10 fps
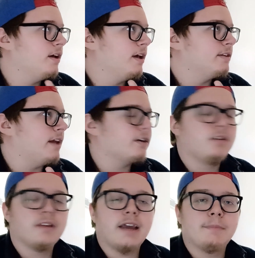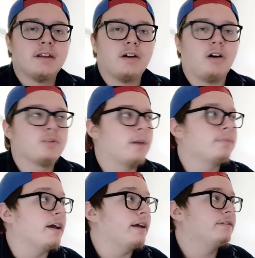that could only emulate all the way up to
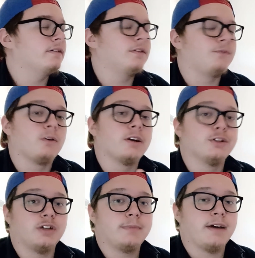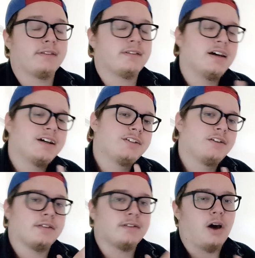N64 and Dreamcast
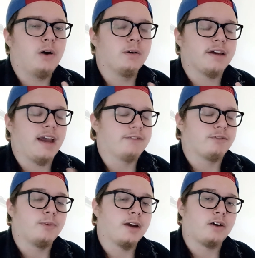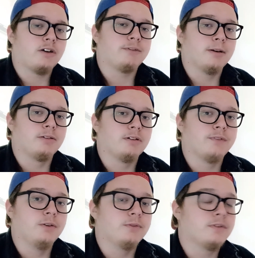just okay from what I heard from other
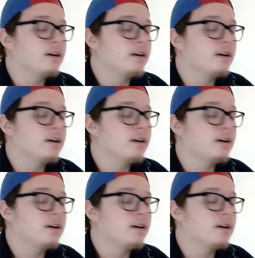reviews.